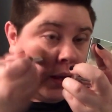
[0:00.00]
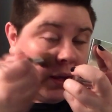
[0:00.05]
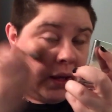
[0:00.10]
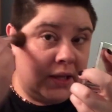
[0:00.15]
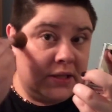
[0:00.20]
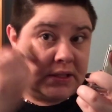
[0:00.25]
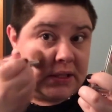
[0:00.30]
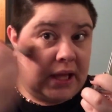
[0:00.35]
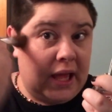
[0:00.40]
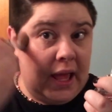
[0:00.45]

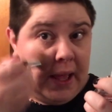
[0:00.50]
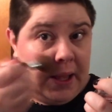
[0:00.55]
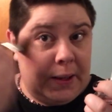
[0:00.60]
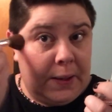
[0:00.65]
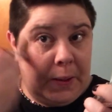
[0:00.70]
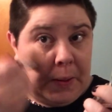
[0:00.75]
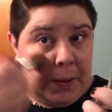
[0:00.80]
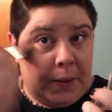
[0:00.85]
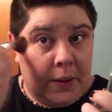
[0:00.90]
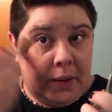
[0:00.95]
Because
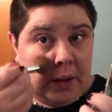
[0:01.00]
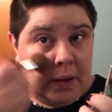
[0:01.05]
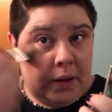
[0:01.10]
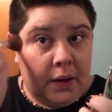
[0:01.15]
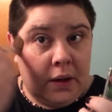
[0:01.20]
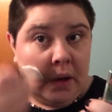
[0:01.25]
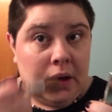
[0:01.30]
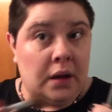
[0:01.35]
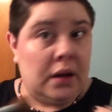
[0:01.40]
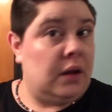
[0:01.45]
again,
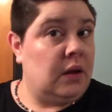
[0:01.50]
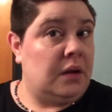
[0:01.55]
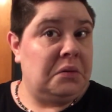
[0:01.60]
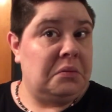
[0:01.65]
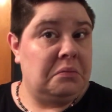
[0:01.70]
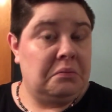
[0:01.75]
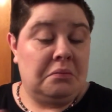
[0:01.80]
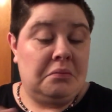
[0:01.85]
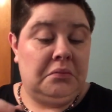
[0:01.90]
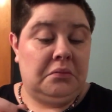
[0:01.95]

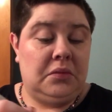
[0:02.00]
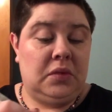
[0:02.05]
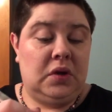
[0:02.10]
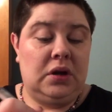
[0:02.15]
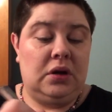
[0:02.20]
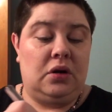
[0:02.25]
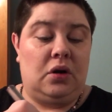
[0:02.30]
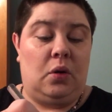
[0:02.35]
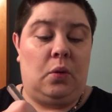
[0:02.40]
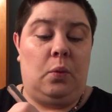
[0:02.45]
you
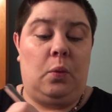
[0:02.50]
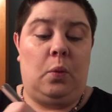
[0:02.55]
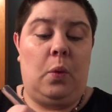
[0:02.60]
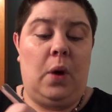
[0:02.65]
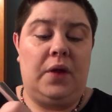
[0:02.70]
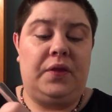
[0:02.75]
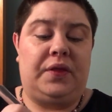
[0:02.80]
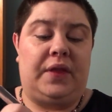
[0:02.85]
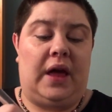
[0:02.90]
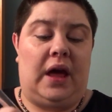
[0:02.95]
didn't know
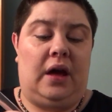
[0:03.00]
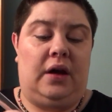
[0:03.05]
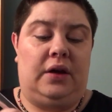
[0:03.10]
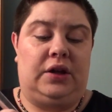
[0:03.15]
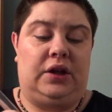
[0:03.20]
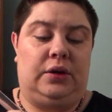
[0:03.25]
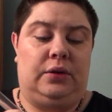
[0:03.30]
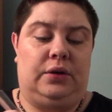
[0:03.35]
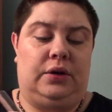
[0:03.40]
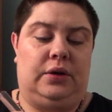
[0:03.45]
what the hell
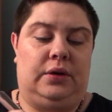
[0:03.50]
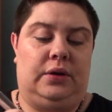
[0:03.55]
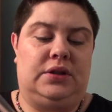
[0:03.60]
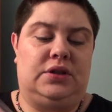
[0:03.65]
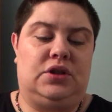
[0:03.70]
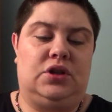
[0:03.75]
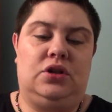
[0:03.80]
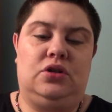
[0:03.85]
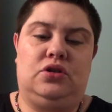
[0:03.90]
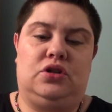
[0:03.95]
you were doing,
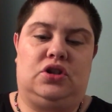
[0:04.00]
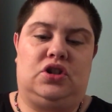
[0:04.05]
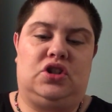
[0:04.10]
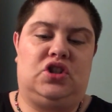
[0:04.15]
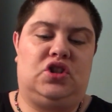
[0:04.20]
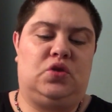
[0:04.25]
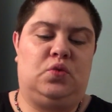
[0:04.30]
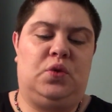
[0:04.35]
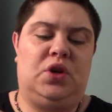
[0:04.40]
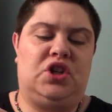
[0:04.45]
so you
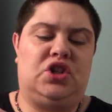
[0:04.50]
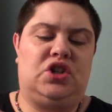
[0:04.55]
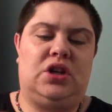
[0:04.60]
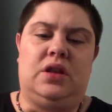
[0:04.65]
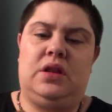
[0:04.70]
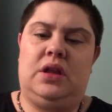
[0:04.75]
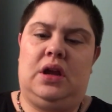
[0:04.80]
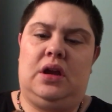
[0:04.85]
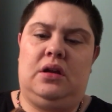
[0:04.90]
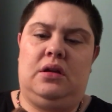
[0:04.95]
just swish
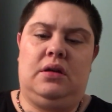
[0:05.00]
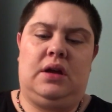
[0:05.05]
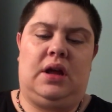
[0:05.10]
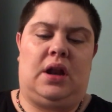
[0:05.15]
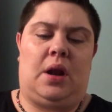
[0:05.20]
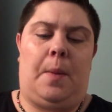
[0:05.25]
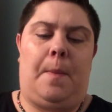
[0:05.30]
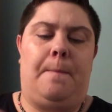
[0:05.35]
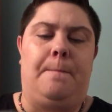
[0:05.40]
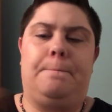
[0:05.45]
in there, you
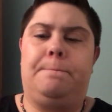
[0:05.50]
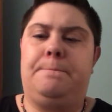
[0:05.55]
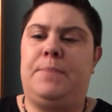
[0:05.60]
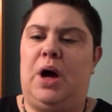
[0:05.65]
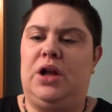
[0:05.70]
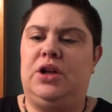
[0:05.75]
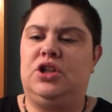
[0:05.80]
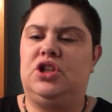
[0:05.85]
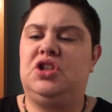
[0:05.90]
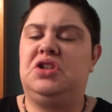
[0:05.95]
get a
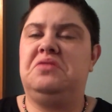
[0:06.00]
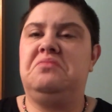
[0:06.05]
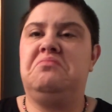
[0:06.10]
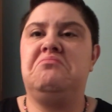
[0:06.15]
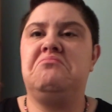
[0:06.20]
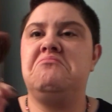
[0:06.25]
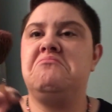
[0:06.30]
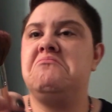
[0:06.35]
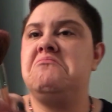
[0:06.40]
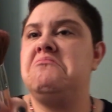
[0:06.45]
bunch
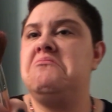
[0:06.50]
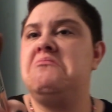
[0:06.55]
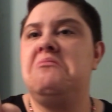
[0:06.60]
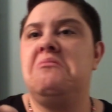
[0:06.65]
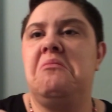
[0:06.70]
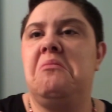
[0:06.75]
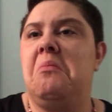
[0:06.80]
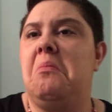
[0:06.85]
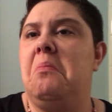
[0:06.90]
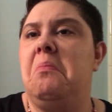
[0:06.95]

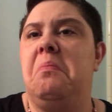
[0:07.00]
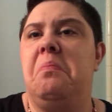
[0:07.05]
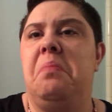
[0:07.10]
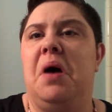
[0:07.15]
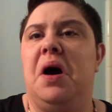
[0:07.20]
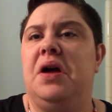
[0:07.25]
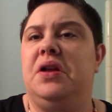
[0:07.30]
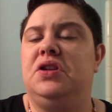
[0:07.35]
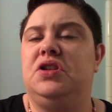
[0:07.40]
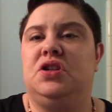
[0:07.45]

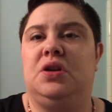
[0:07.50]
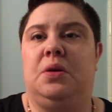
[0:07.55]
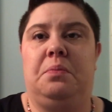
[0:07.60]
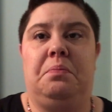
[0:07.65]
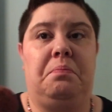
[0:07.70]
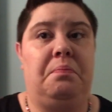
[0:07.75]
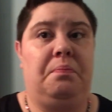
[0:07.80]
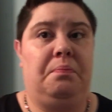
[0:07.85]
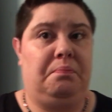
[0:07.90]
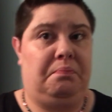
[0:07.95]
of
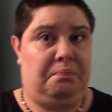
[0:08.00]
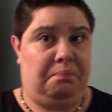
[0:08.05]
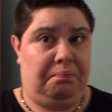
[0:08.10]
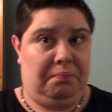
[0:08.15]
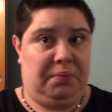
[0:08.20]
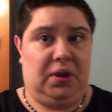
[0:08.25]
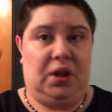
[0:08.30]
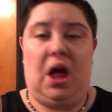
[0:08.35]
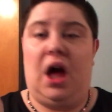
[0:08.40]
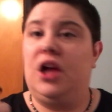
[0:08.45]

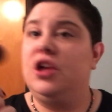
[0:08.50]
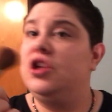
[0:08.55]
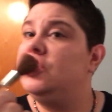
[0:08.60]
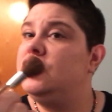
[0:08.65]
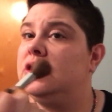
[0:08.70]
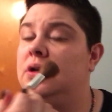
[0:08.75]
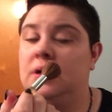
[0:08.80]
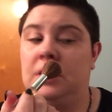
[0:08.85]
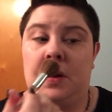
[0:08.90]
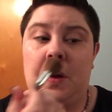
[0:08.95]

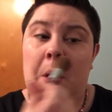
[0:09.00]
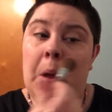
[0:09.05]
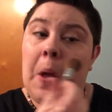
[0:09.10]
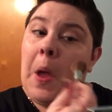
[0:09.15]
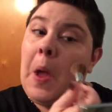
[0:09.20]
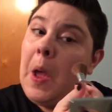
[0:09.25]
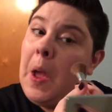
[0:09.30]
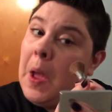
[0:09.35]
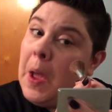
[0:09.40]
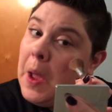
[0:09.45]
blush.
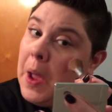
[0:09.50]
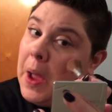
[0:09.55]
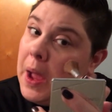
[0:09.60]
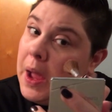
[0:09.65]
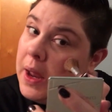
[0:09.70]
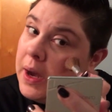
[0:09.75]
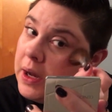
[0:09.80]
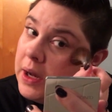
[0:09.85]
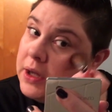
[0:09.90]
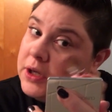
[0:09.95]

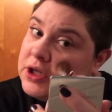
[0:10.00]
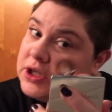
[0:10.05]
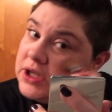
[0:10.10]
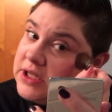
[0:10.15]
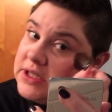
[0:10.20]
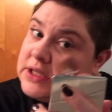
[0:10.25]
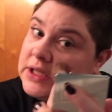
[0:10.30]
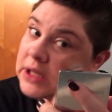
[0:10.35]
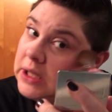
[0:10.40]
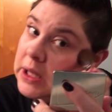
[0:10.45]
And you
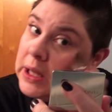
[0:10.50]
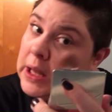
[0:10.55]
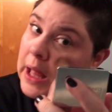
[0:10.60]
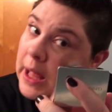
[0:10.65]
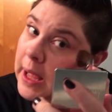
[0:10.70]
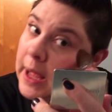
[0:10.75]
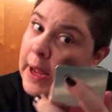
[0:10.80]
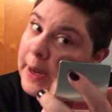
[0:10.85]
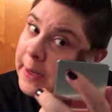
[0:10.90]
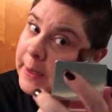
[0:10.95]
just
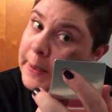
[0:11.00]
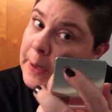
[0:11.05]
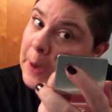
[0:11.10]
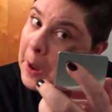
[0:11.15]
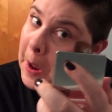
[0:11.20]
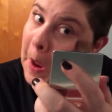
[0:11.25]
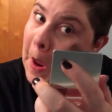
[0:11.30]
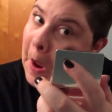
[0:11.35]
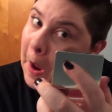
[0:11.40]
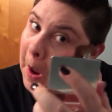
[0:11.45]

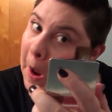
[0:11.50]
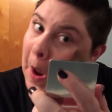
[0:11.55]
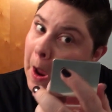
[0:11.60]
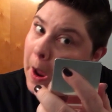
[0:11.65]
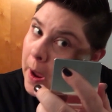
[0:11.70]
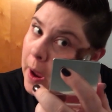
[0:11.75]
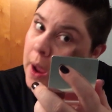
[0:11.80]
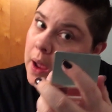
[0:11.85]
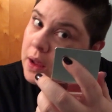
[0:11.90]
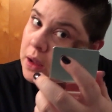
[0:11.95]
line
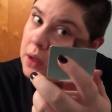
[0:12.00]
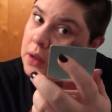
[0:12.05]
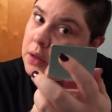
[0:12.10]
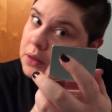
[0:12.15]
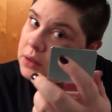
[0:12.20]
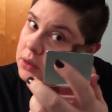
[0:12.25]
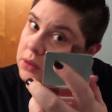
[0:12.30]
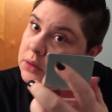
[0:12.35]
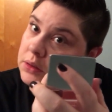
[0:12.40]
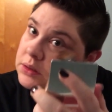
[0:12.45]

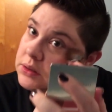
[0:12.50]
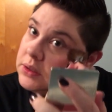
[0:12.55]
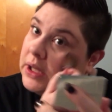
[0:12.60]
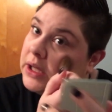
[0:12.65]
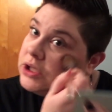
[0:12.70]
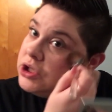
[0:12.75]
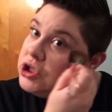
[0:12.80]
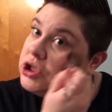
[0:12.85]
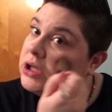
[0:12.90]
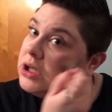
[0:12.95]

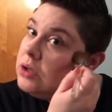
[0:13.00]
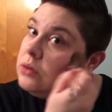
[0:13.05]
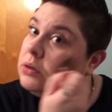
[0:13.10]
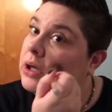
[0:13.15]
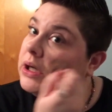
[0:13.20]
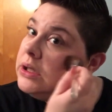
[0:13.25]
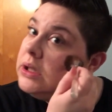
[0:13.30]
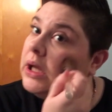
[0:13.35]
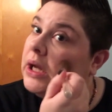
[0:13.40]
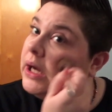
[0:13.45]
that cheek
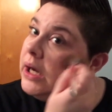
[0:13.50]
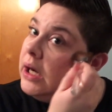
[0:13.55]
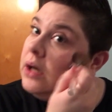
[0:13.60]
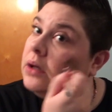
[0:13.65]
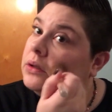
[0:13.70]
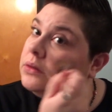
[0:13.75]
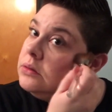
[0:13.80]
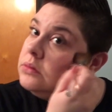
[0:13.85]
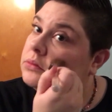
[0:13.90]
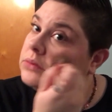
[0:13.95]
right
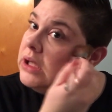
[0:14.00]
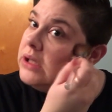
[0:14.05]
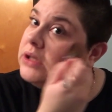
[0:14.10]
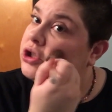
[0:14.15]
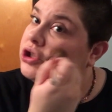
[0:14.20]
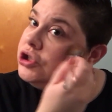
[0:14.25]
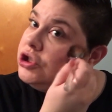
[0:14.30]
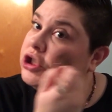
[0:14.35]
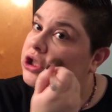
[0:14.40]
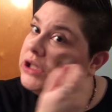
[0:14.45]
there.
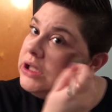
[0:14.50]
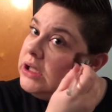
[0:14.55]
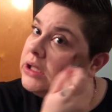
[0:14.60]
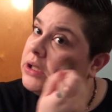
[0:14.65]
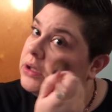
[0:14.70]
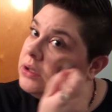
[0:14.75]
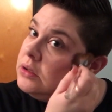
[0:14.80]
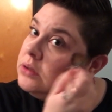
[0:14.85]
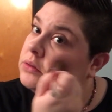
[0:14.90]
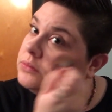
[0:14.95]
That's your cheek.